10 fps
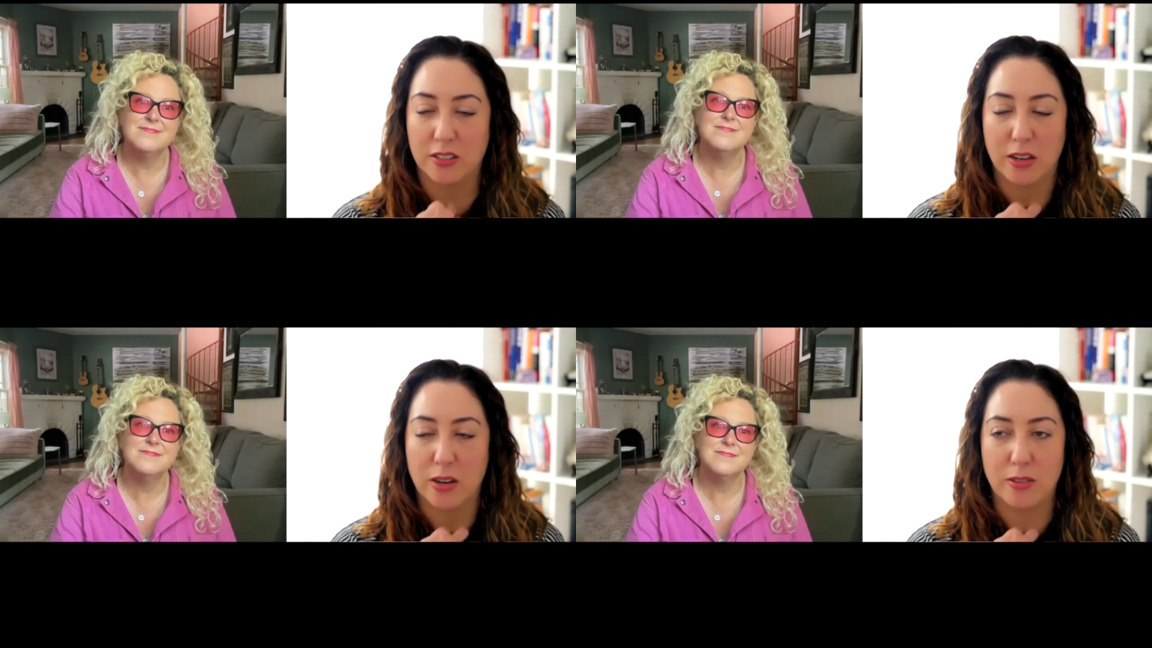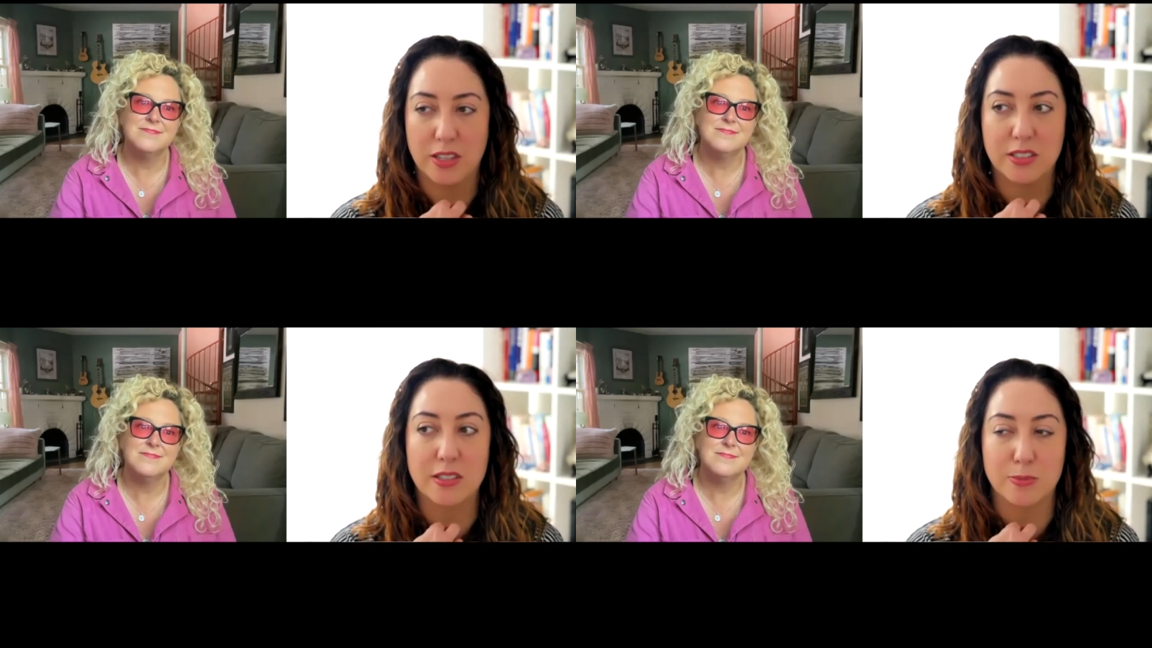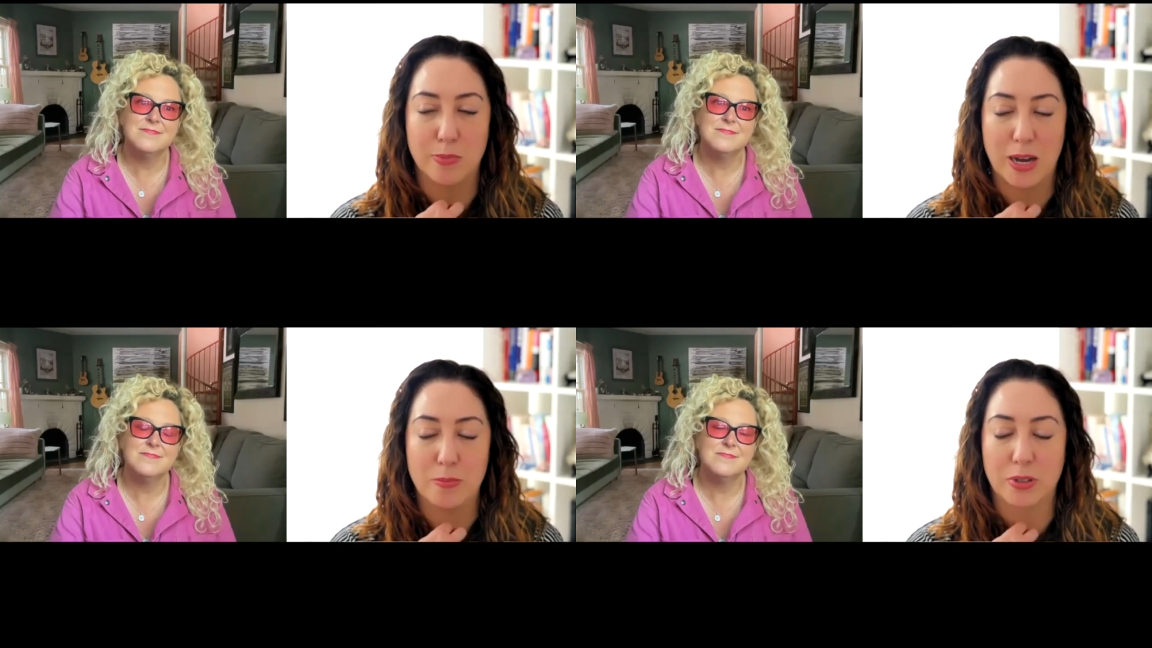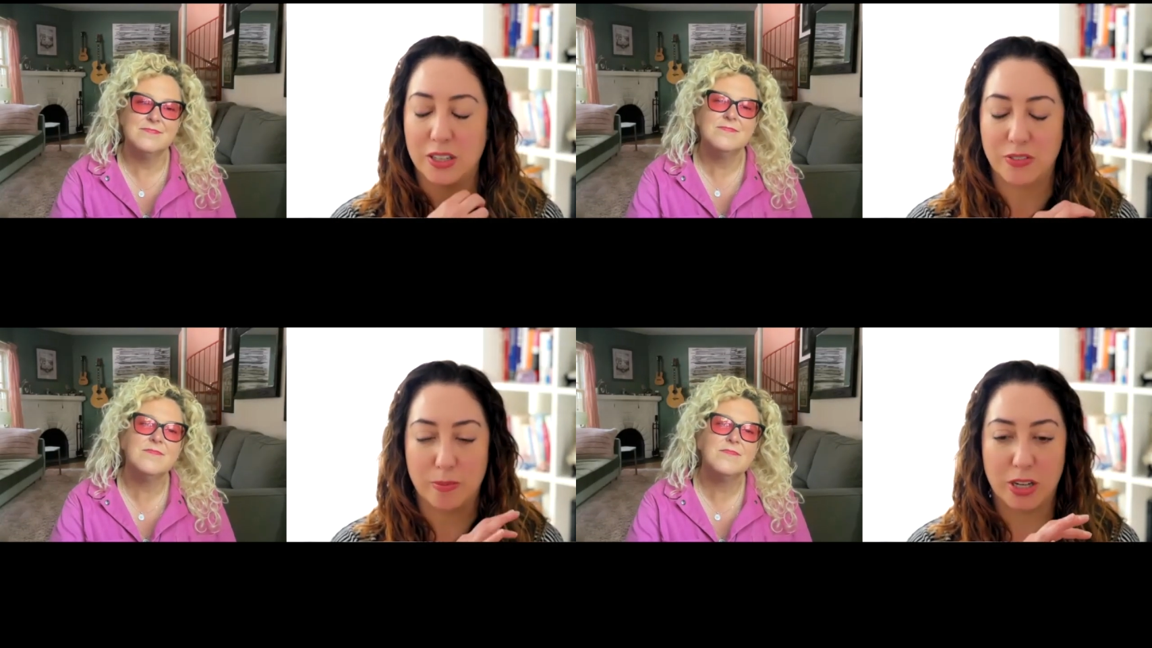Speaker 1: I, this is my
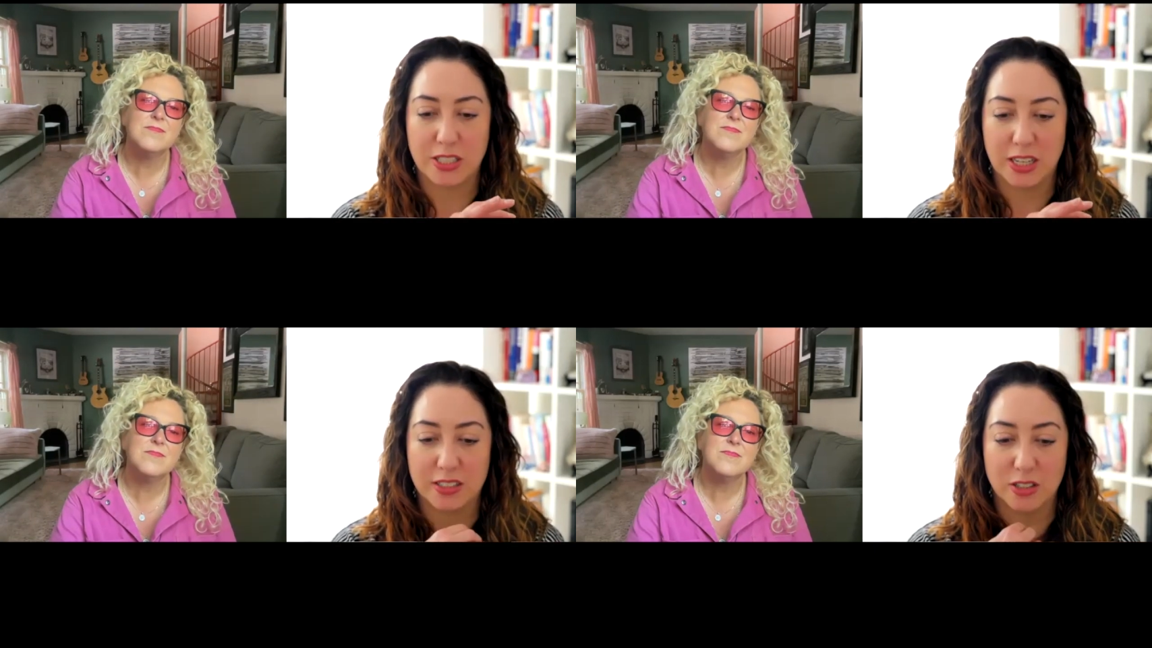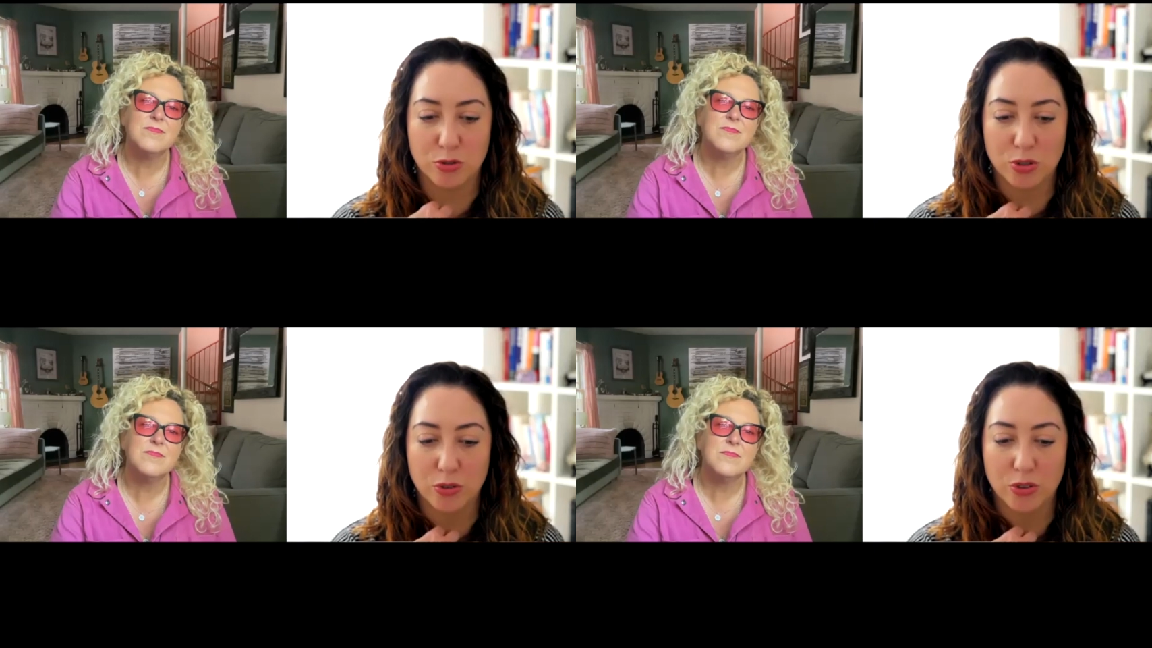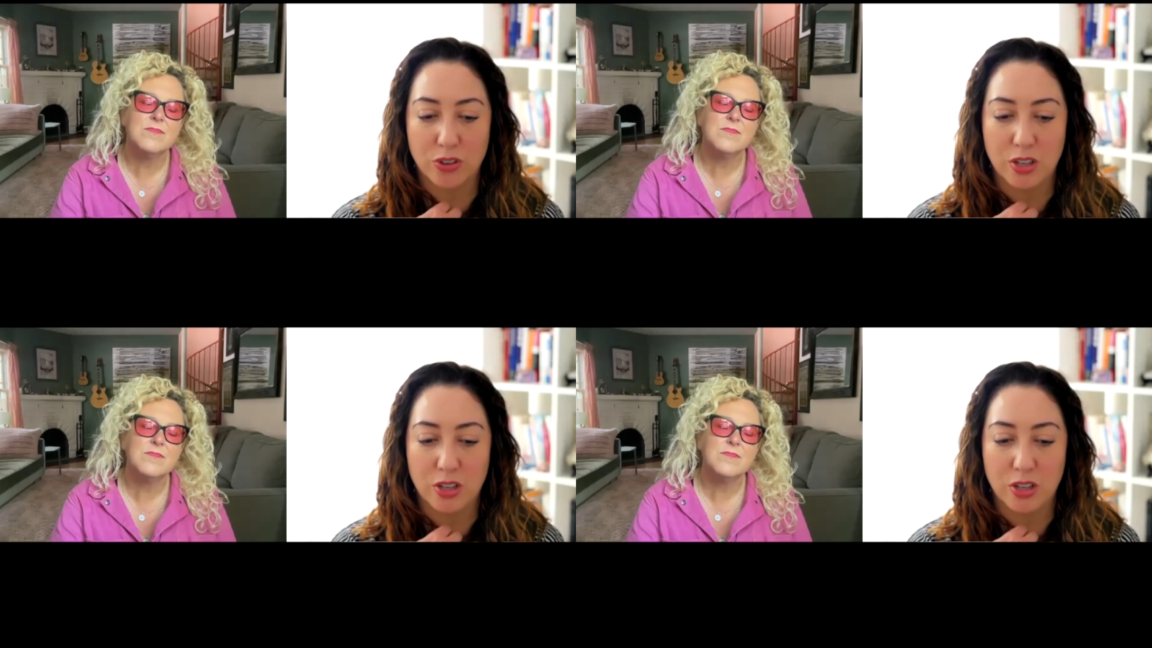belief. I'm not saying it's the truth.